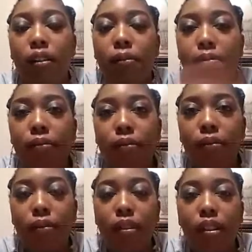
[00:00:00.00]
Um,
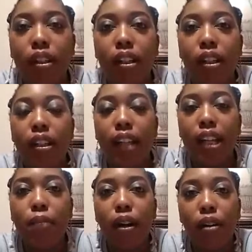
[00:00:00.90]

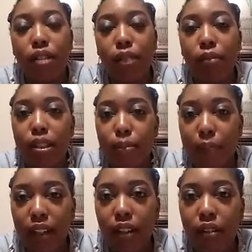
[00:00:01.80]
that's what OG was
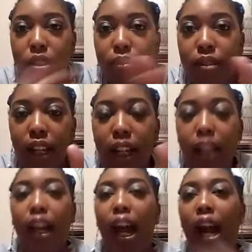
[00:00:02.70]
speaking on. She was
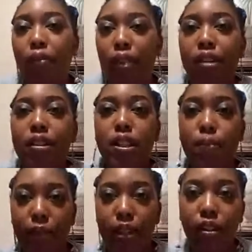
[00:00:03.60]
like, I'd rather
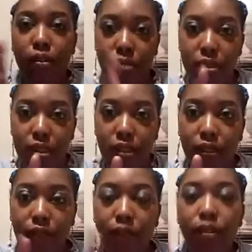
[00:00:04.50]
speak on
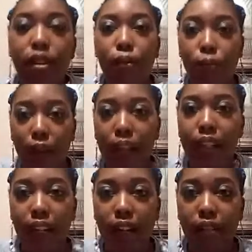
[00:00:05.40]
stuff right
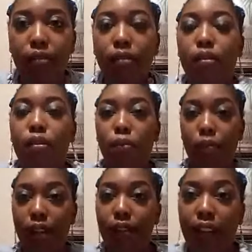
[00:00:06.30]
now
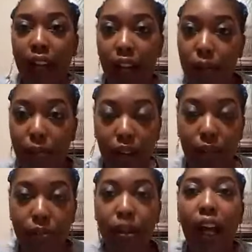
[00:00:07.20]
whatever I got a
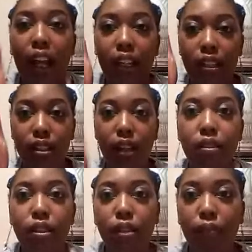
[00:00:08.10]
problem with, I like to talk
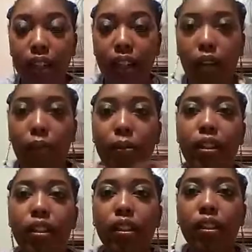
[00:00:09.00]
to you right now
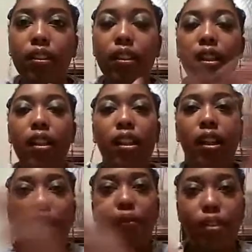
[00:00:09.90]
because
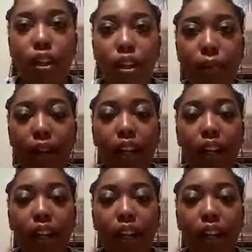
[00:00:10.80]
if we talk about